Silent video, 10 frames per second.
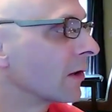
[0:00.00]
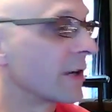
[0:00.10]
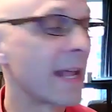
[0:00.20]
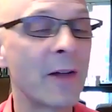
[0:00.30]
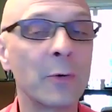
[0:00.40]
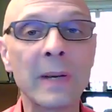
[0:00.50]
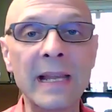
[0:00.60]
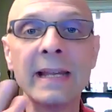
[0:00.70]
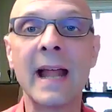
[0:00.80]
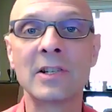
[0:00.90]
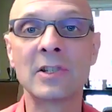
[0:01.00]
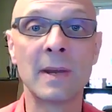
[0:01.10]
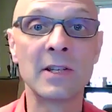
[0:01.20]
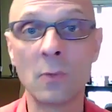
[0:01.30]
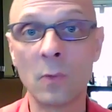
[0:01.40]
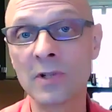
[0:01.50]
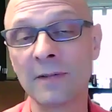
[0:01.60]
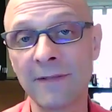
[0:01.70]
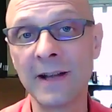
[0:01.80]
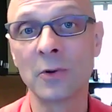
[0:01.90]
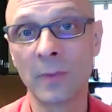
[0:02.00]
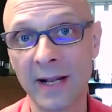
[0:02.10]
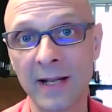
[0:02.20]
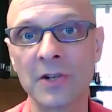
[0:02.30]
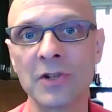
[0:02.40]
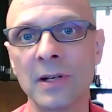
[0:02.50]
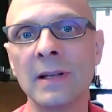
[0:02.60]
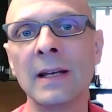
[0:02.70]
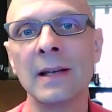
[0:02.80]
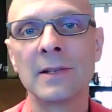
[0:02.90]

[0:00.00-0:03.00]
learning how to read actually makes you worse at facial recognition.